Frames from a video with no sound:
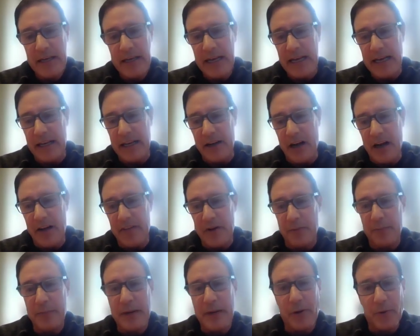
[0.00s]
and on
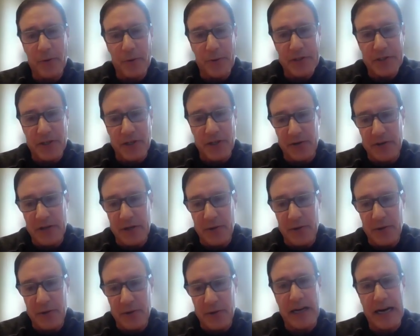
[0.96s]
their payroll return, there
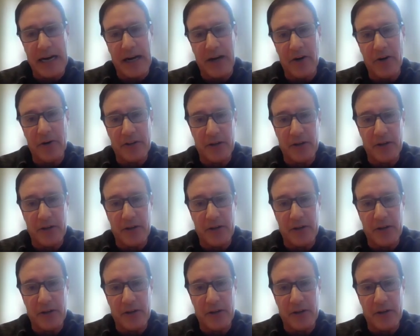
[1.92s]
was an error.